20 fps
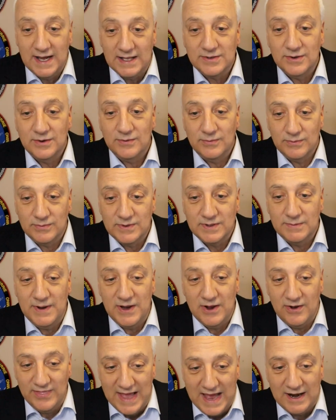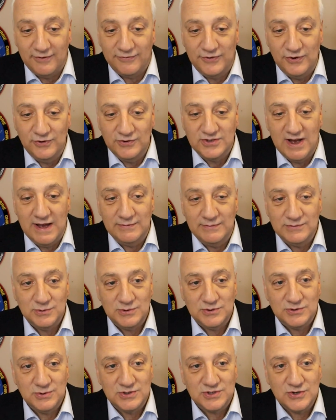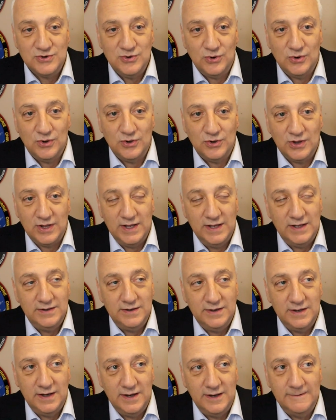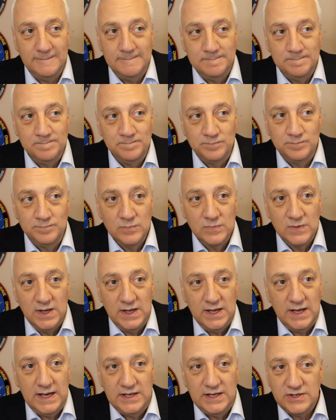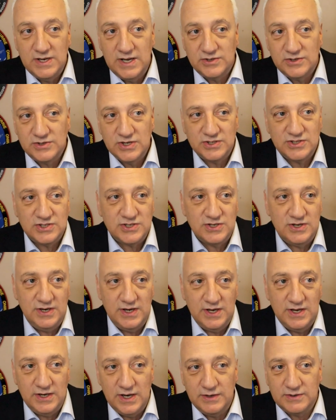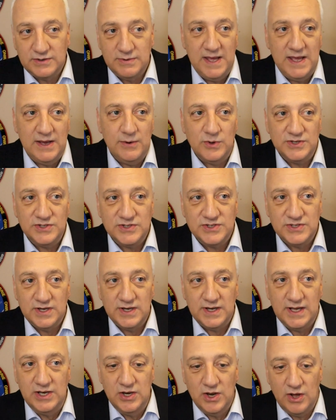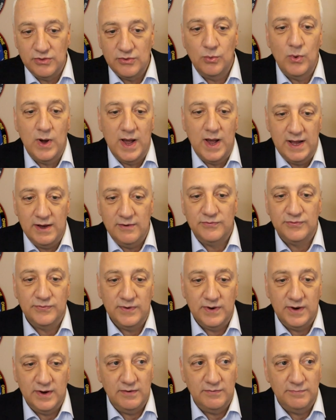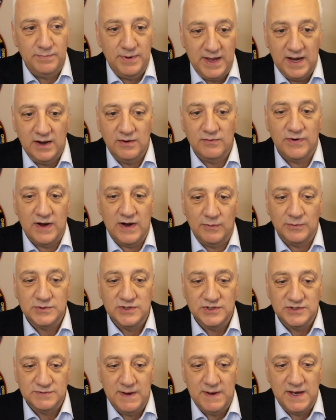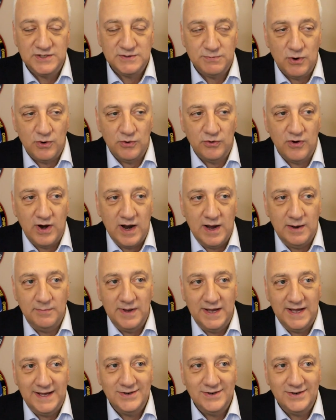I got to to be on that a few times, which was cool, and uh, it it just it, it, to me it was another way of of being involved with the space program.